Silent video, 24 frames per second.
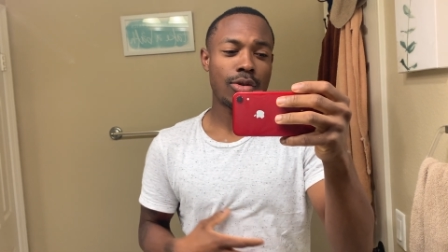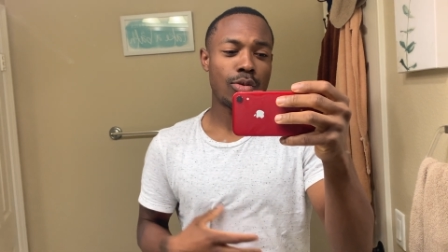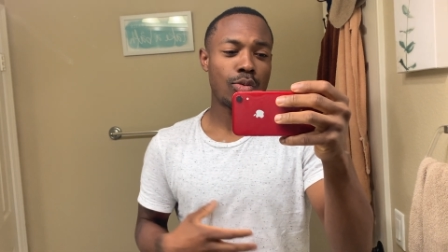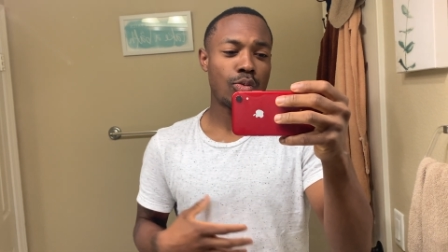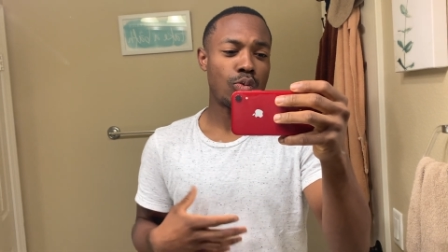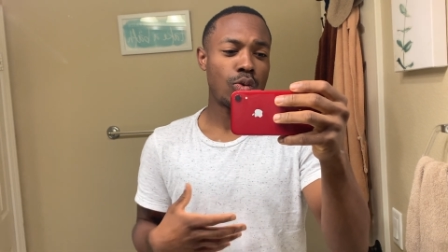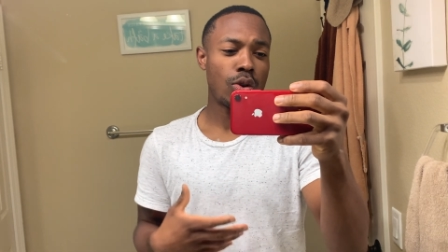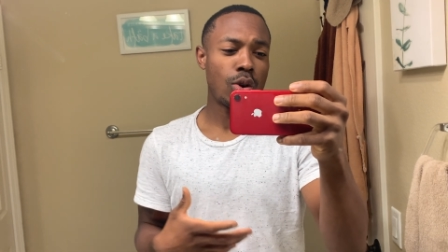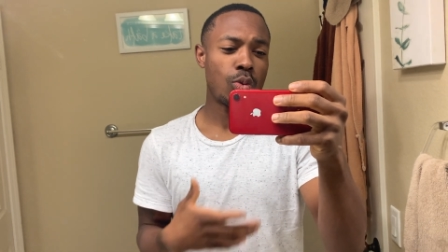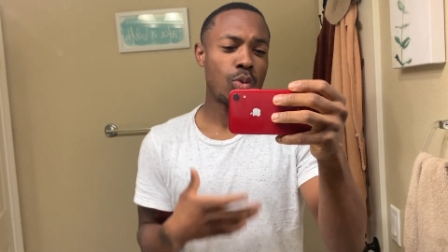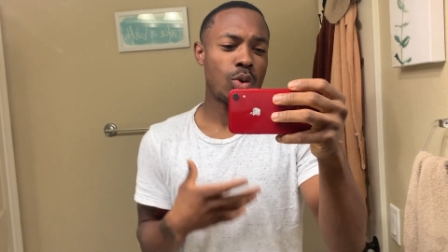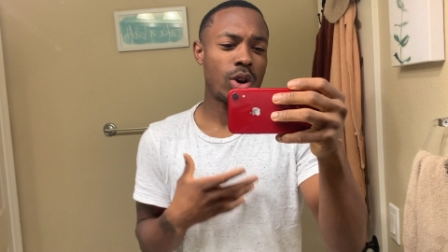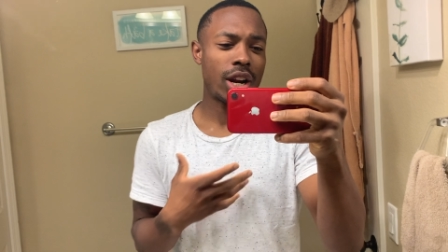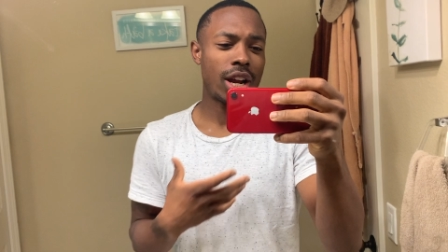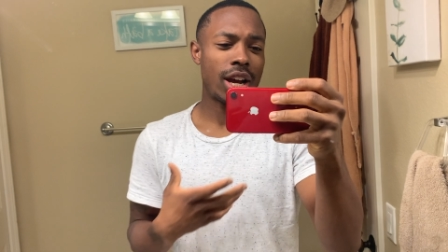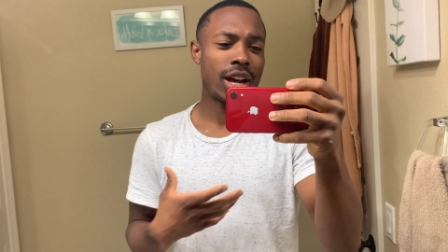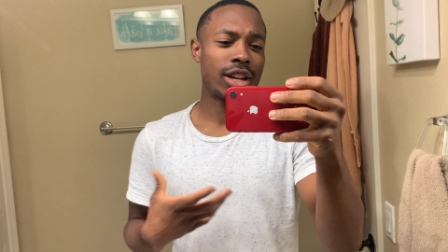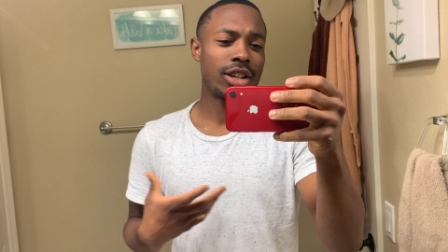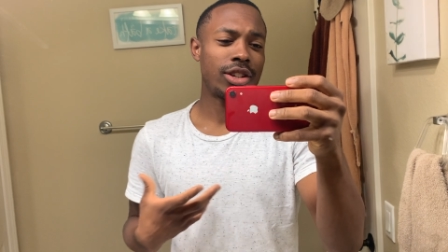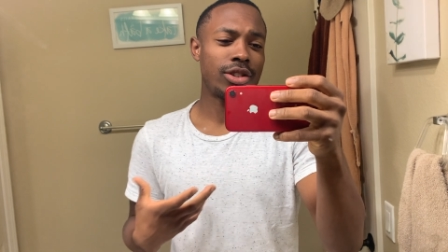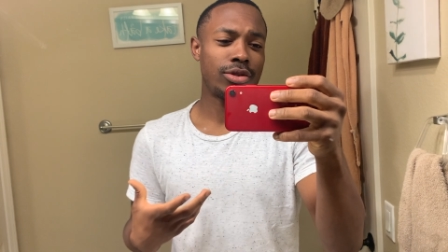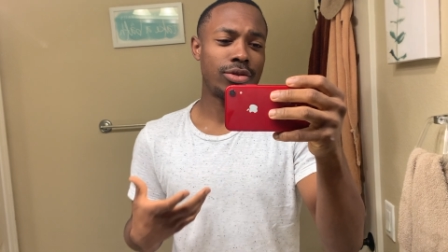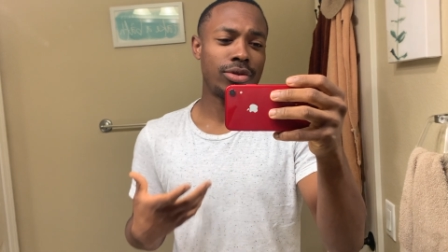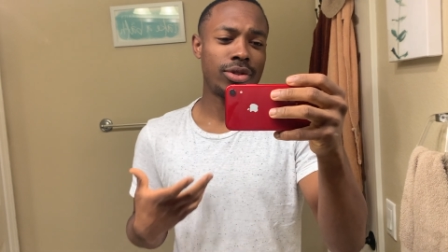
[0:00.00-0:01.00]
what would I
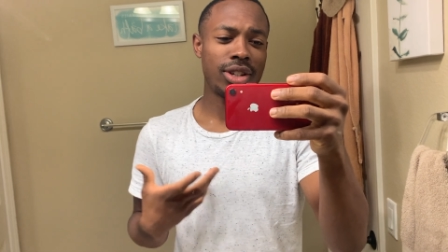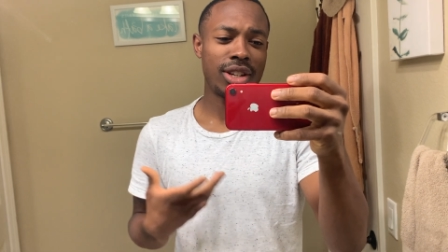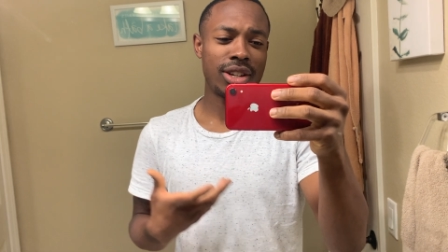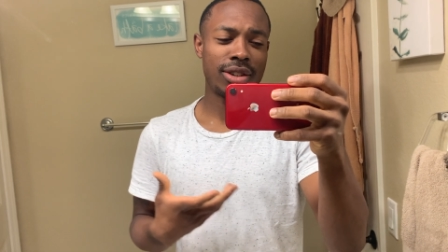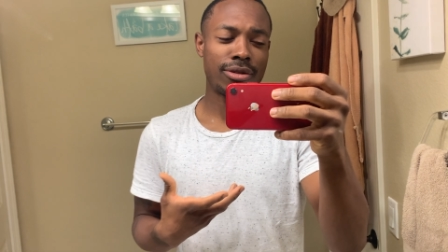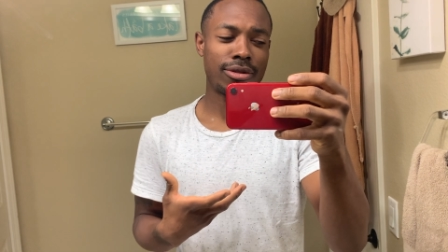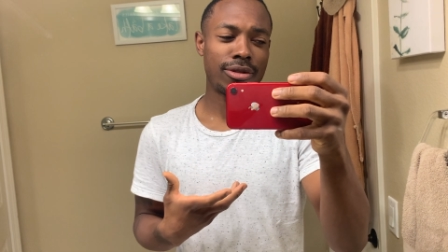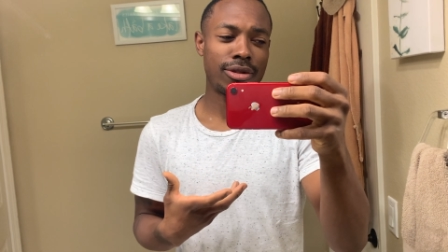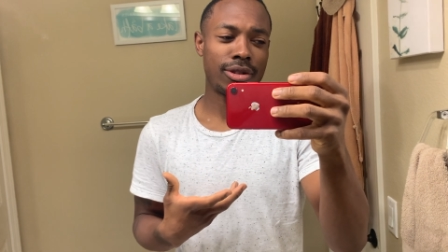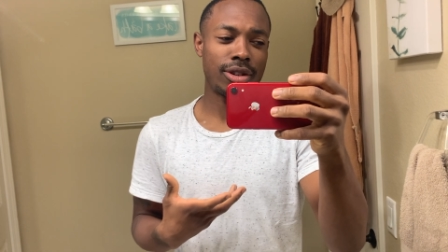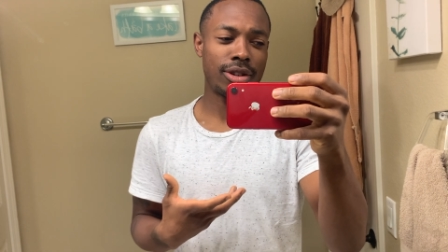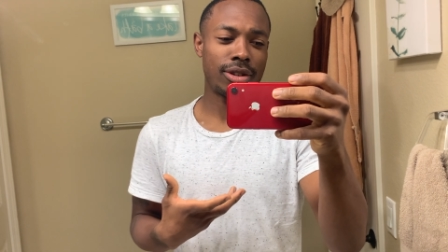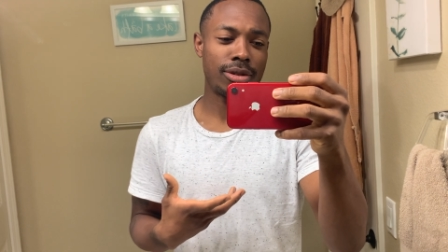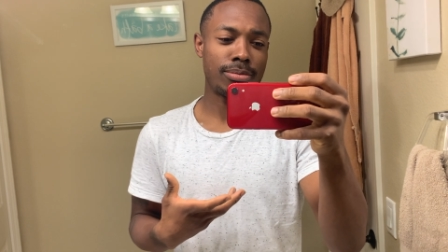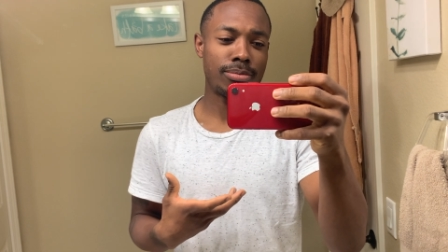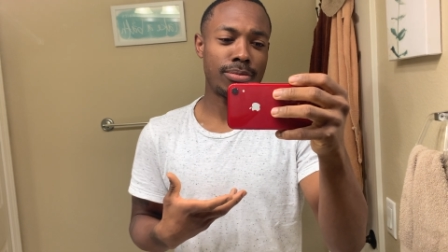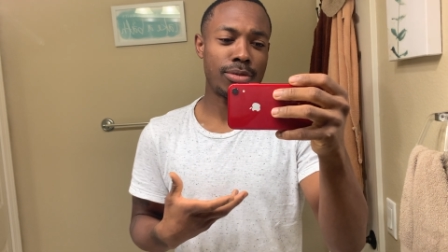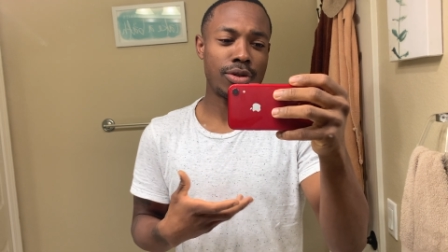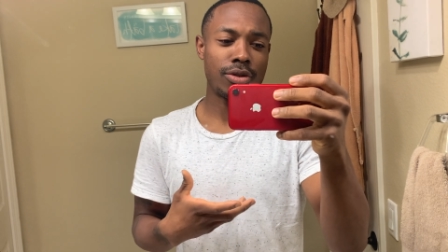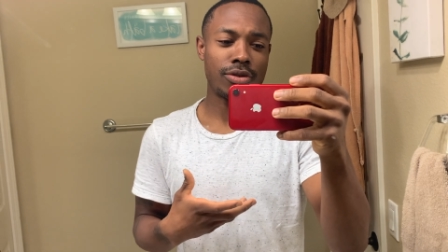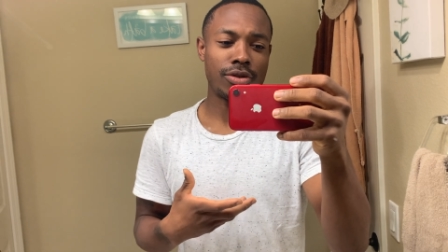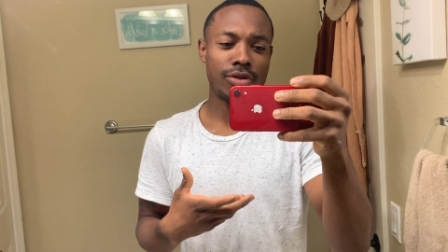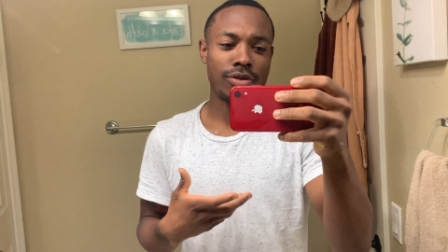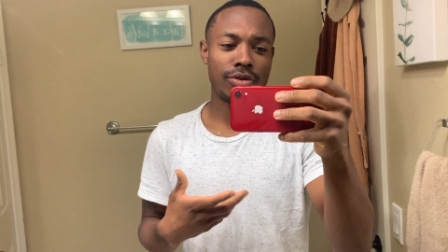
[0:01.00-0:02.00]
do different
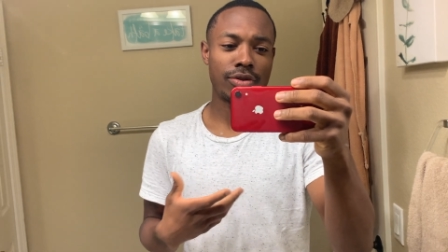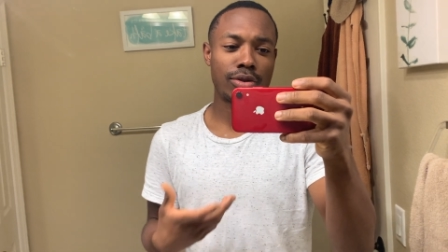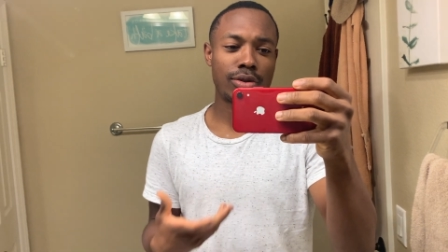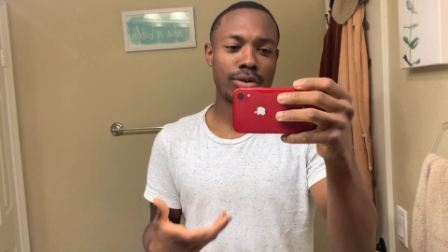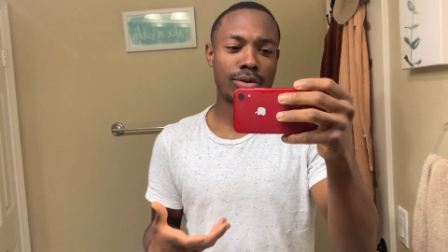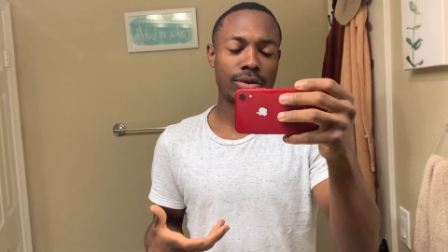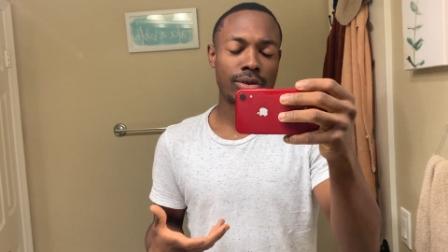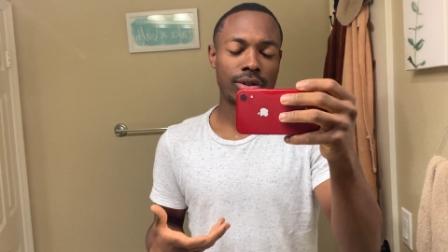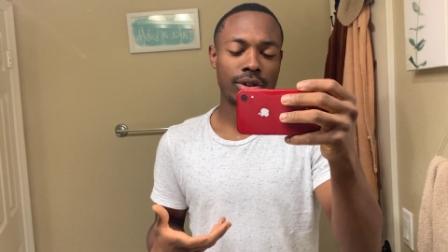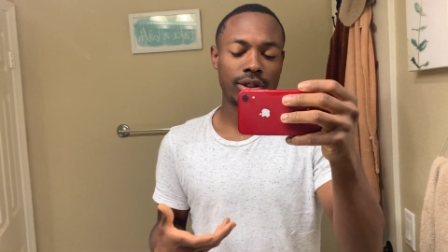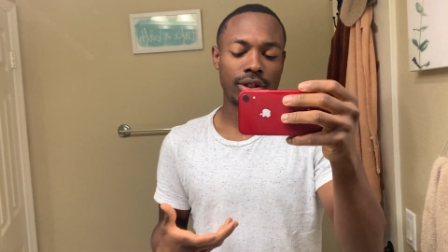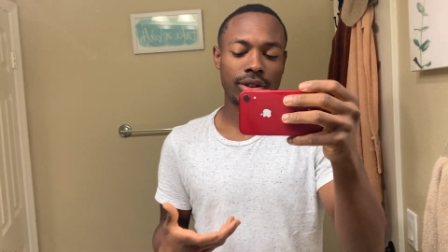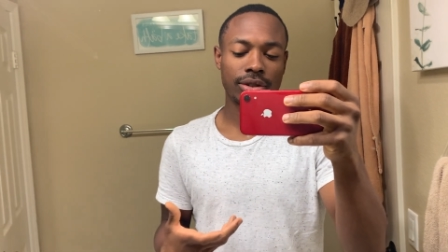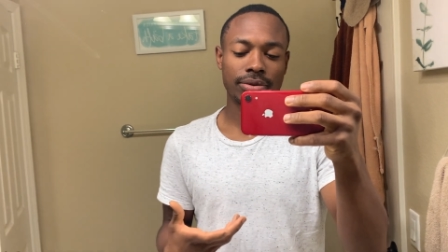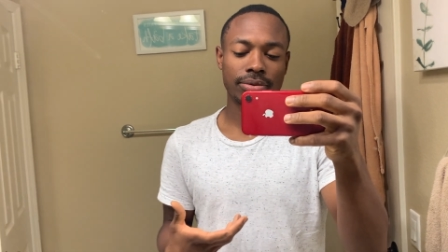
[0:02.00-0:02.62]
moving forward?